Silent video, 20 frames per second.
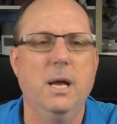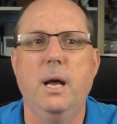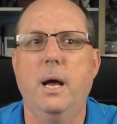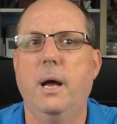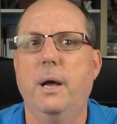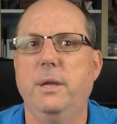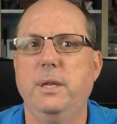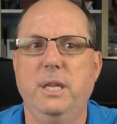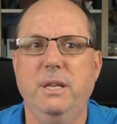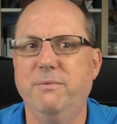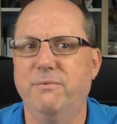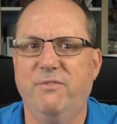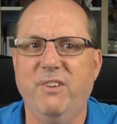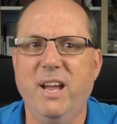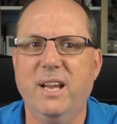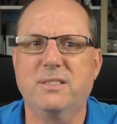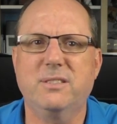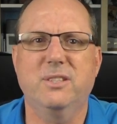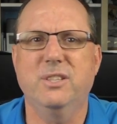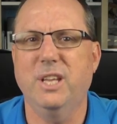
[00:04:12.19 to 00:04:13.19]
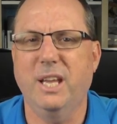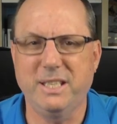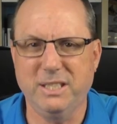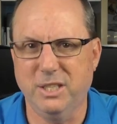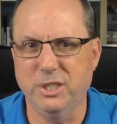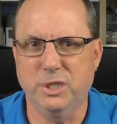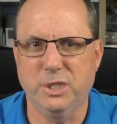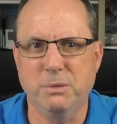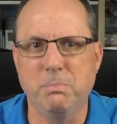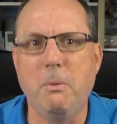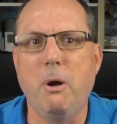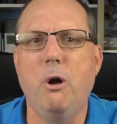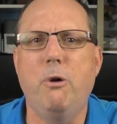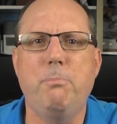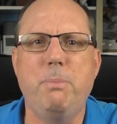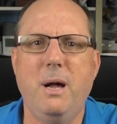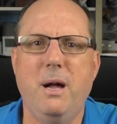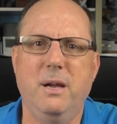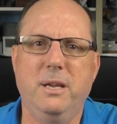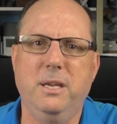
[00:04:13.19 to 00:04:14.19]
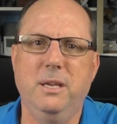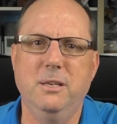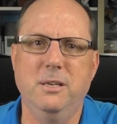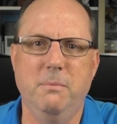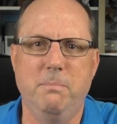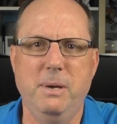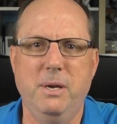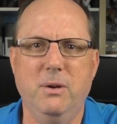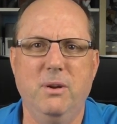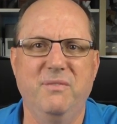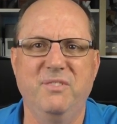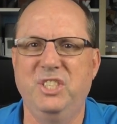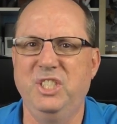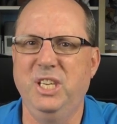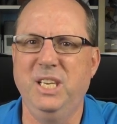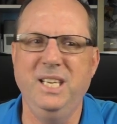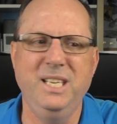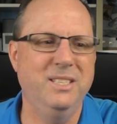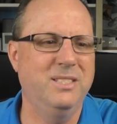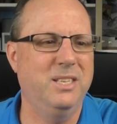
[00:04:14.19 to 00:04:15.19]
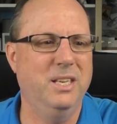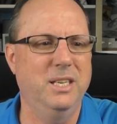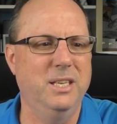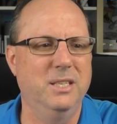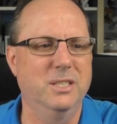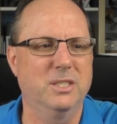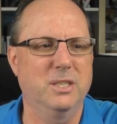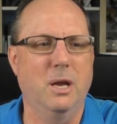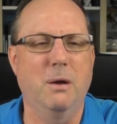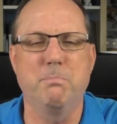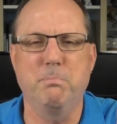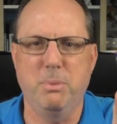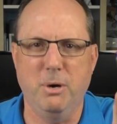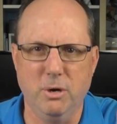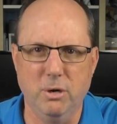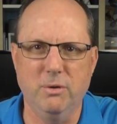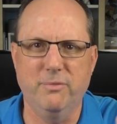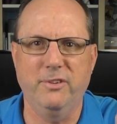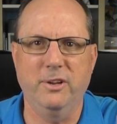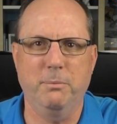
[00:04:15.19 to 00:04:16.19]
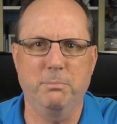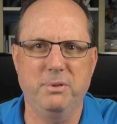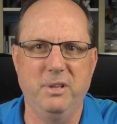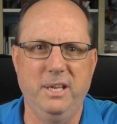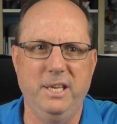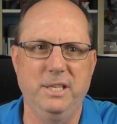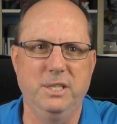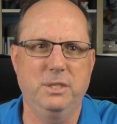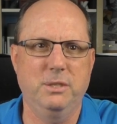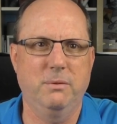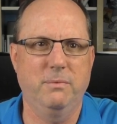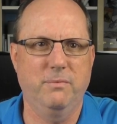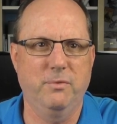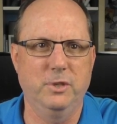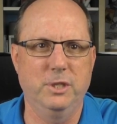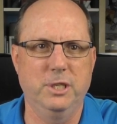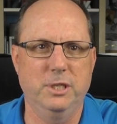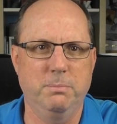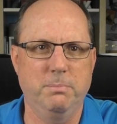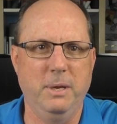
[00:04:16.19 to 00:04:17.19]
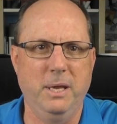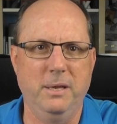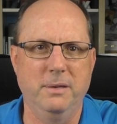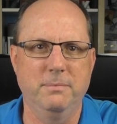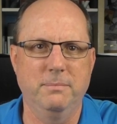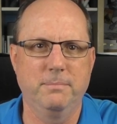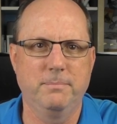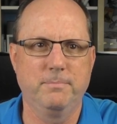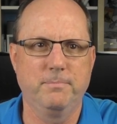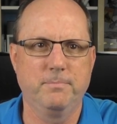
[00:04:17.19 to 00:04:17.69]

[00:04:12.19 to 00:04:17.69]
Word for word: Uh, in fact, like the small pocket in a pair of jeans is a perfect place for this pen.